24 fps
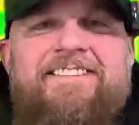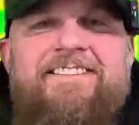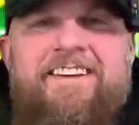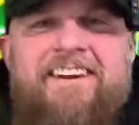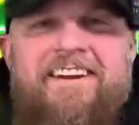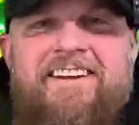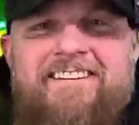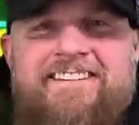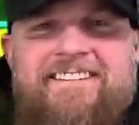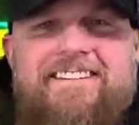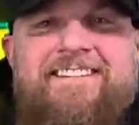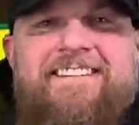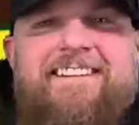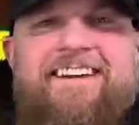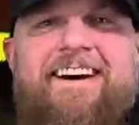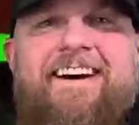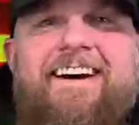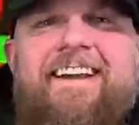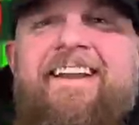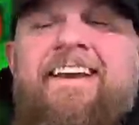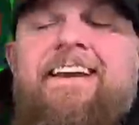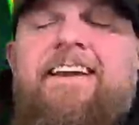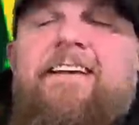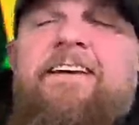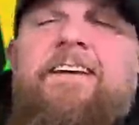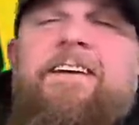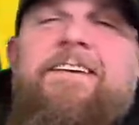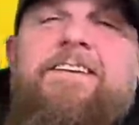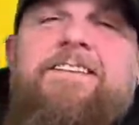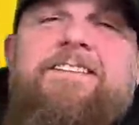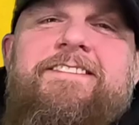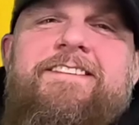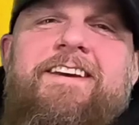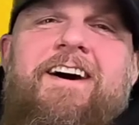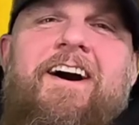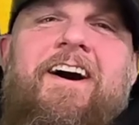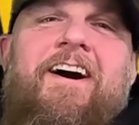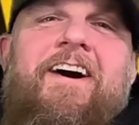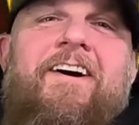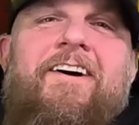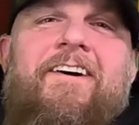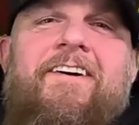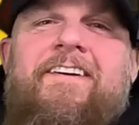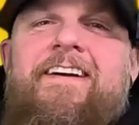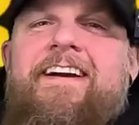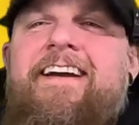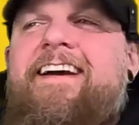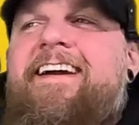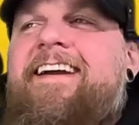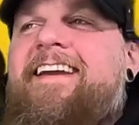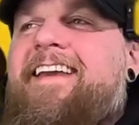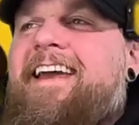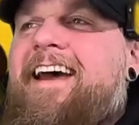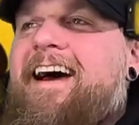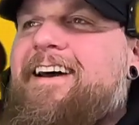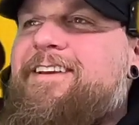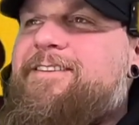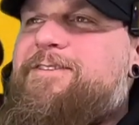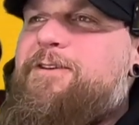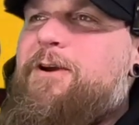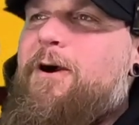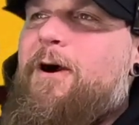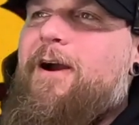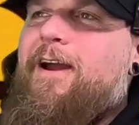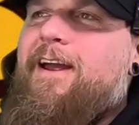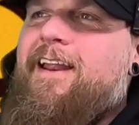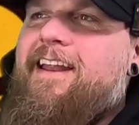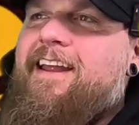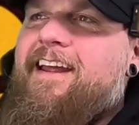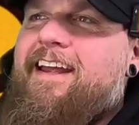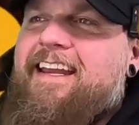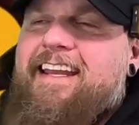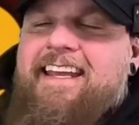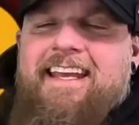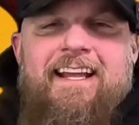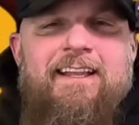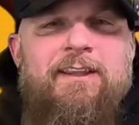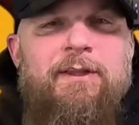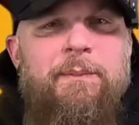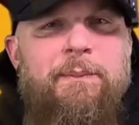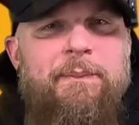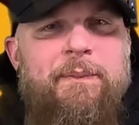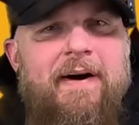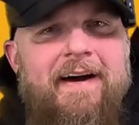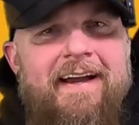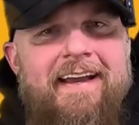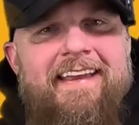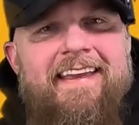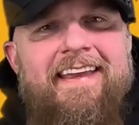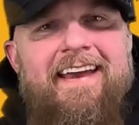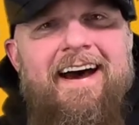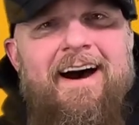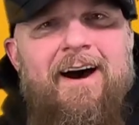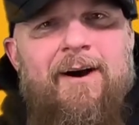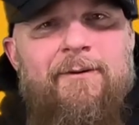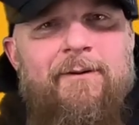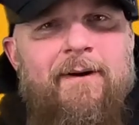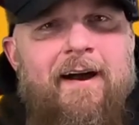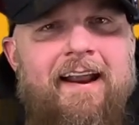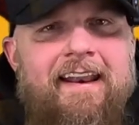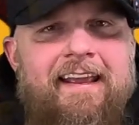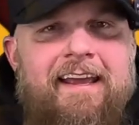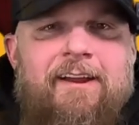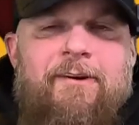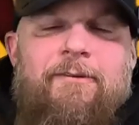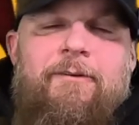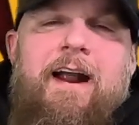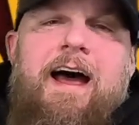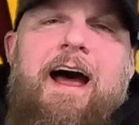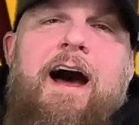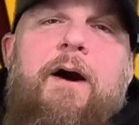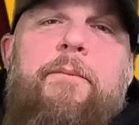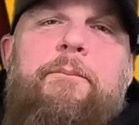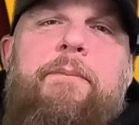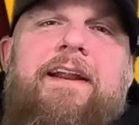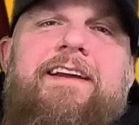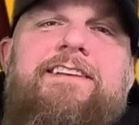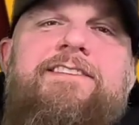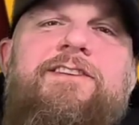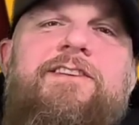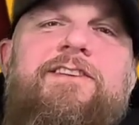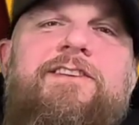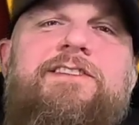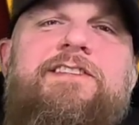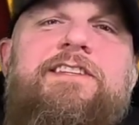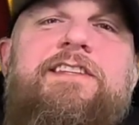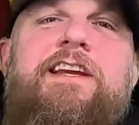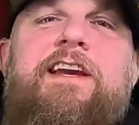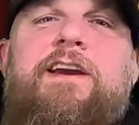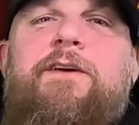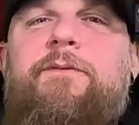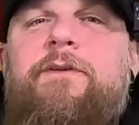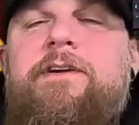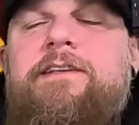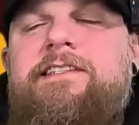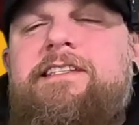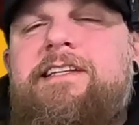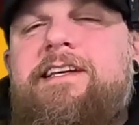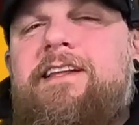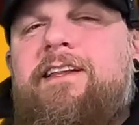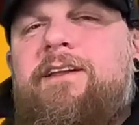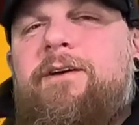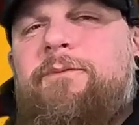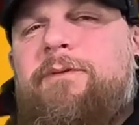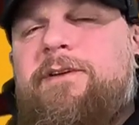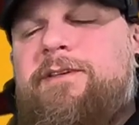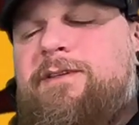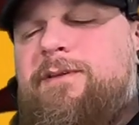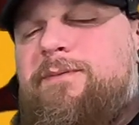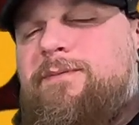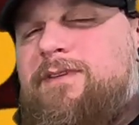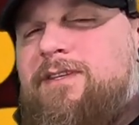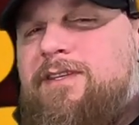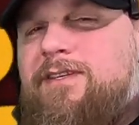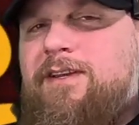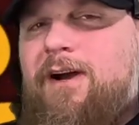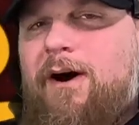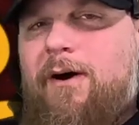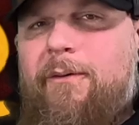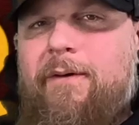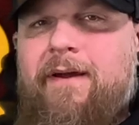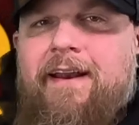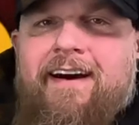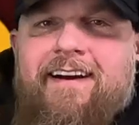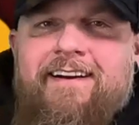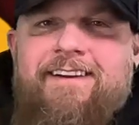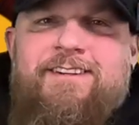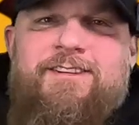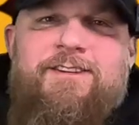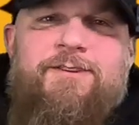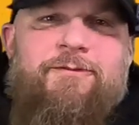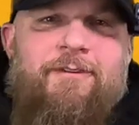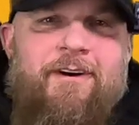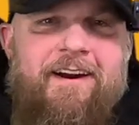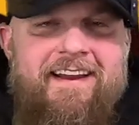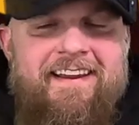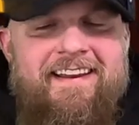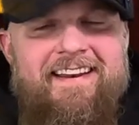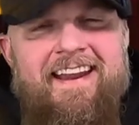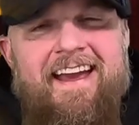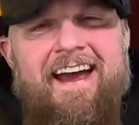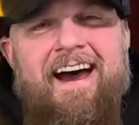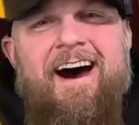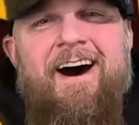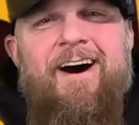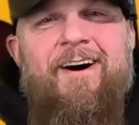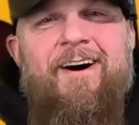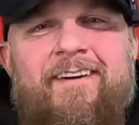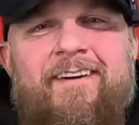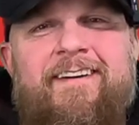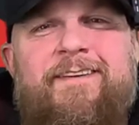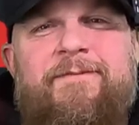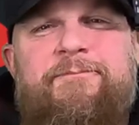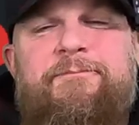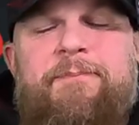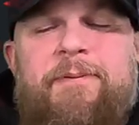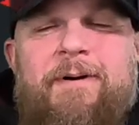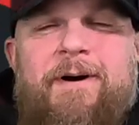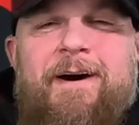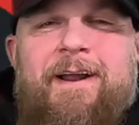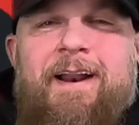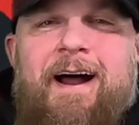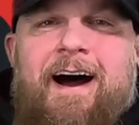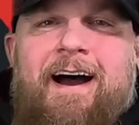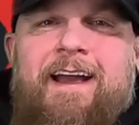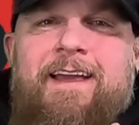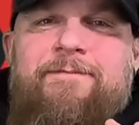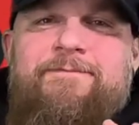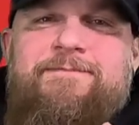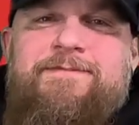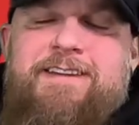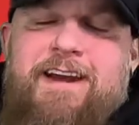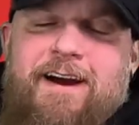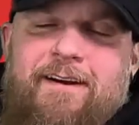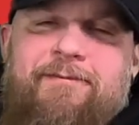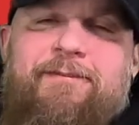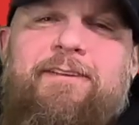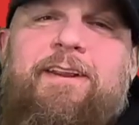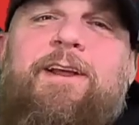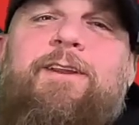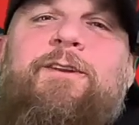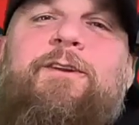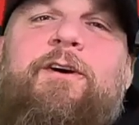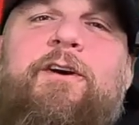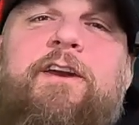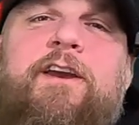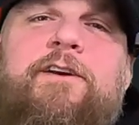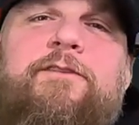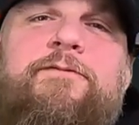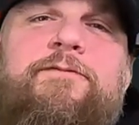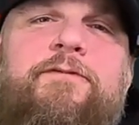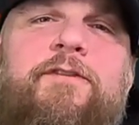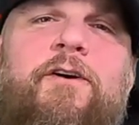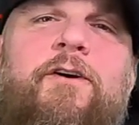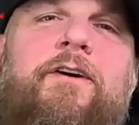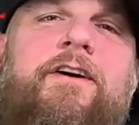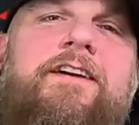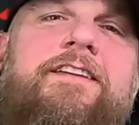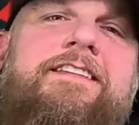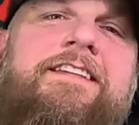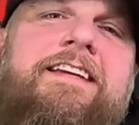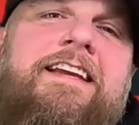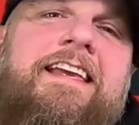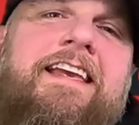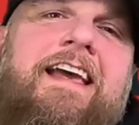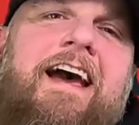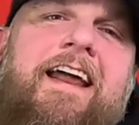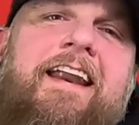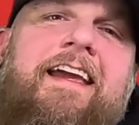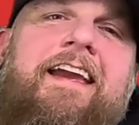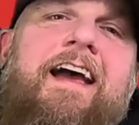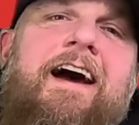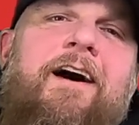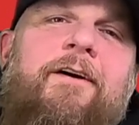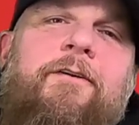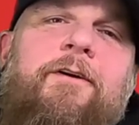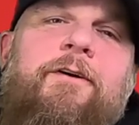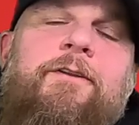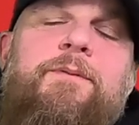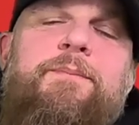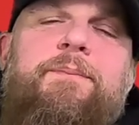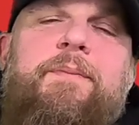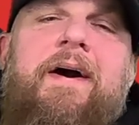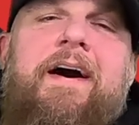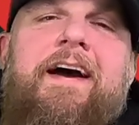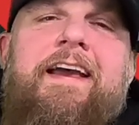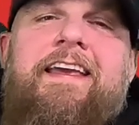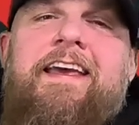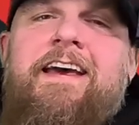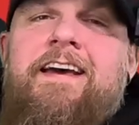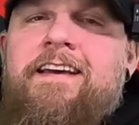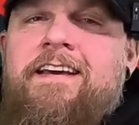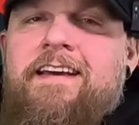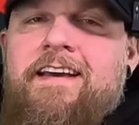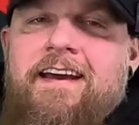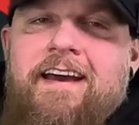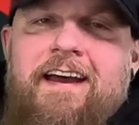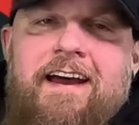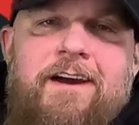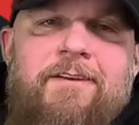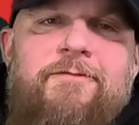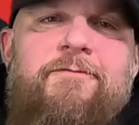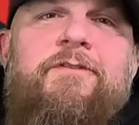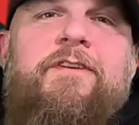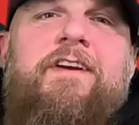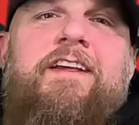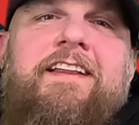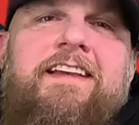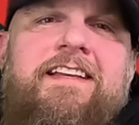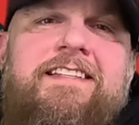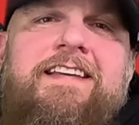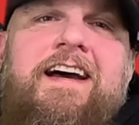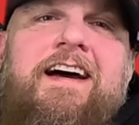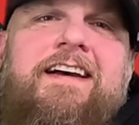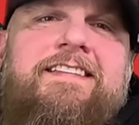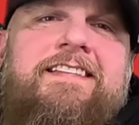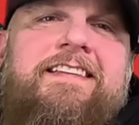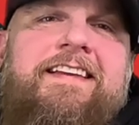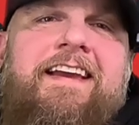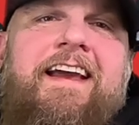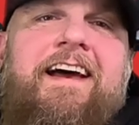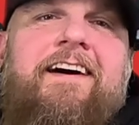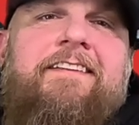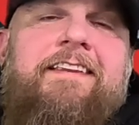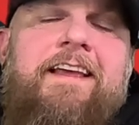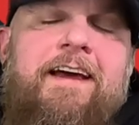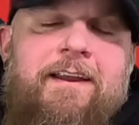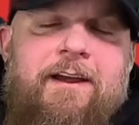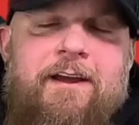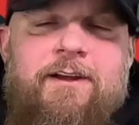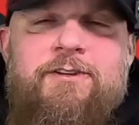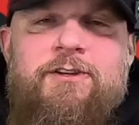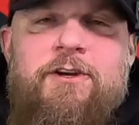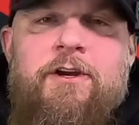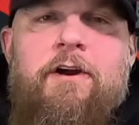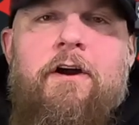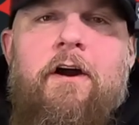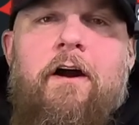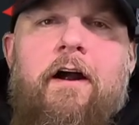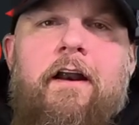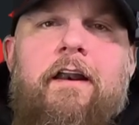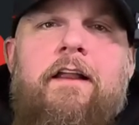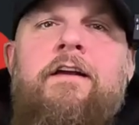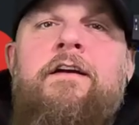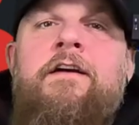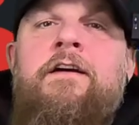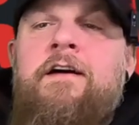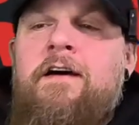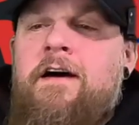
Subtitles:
Change is good. So, yeah, sorry I didn't get the bike out, riding it around. But as you can see, we're dealing with some snow and ice right now. But I am definitely looking forward to getting out on the bike and really testing out that engine guard.